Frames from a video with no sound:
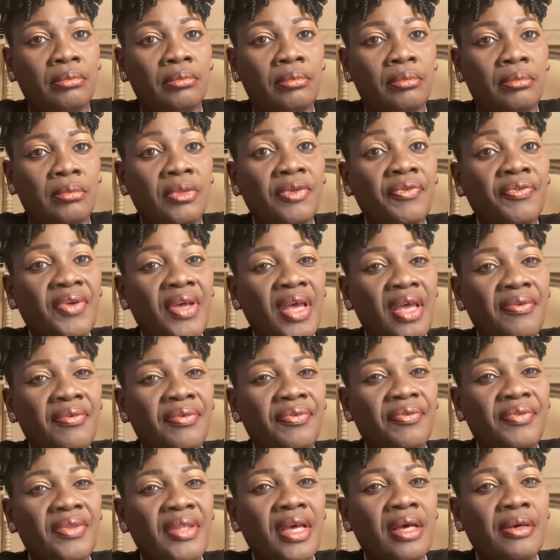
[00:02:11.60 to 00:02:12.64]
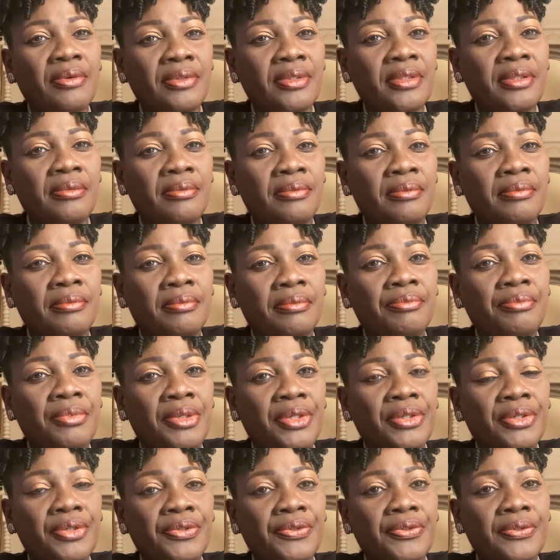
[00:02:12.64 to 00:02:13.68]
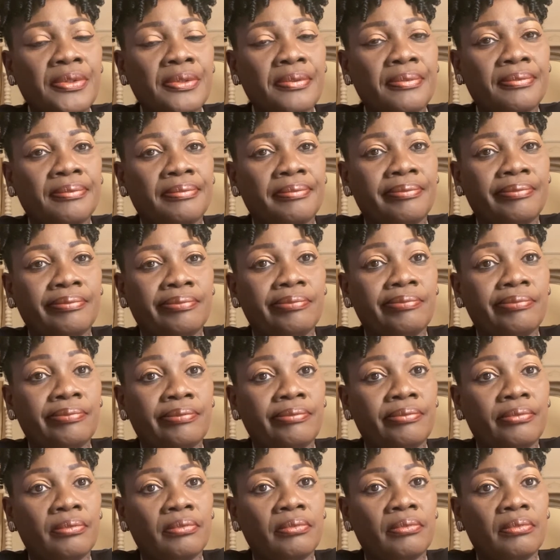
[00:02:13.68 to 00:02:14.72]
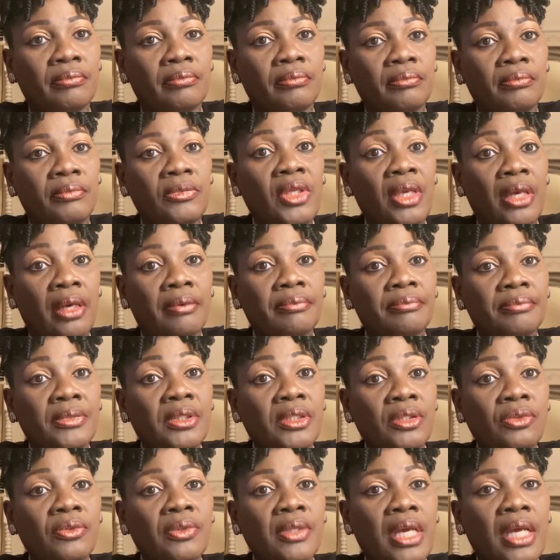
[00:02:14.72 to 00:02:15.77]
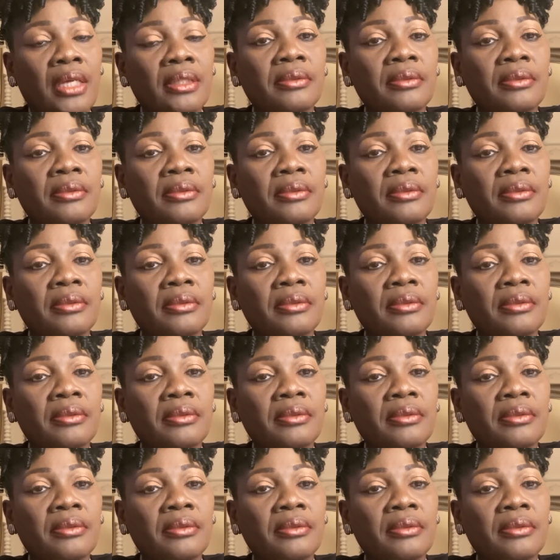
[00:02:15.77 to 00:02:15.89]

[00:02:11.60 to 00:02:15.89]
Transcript: the 5,000 meters, yeah, they do that.